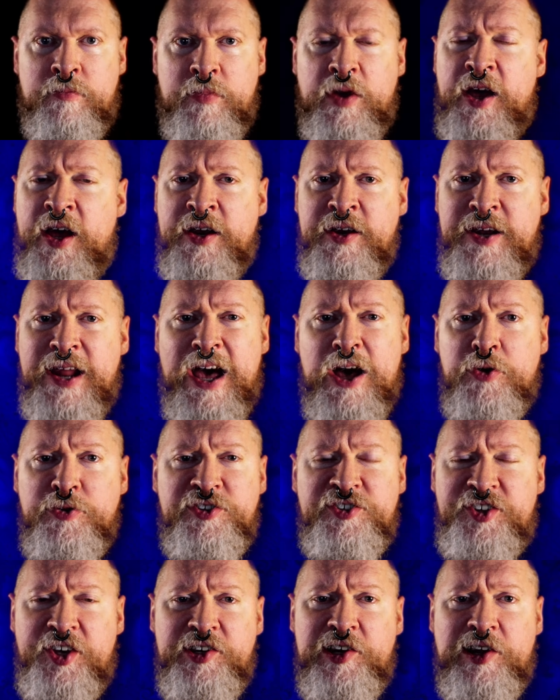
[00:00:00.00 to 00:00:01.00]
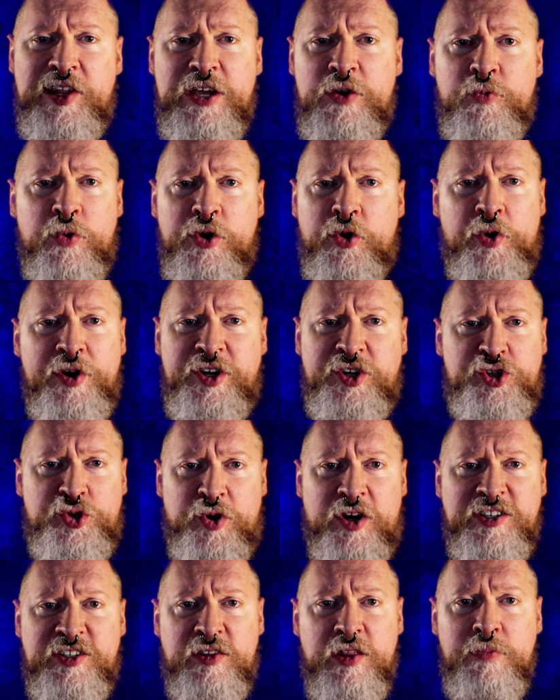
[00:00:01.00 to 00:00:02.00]
And now suddenly we're going to
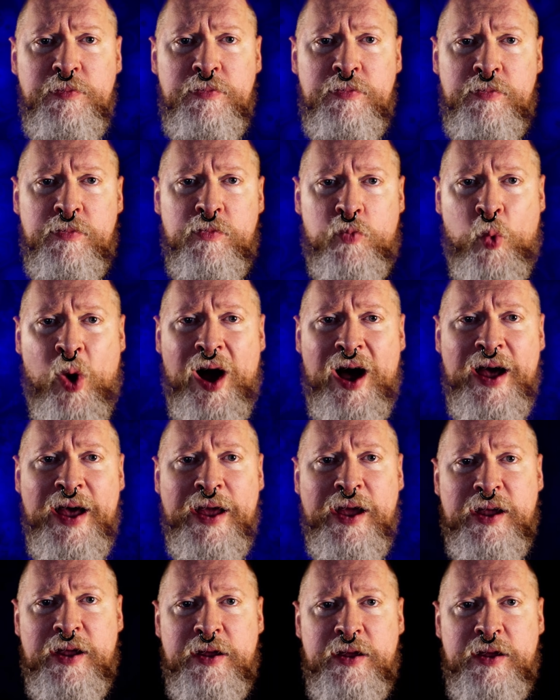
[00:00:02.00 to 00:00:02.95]
trust them? Why?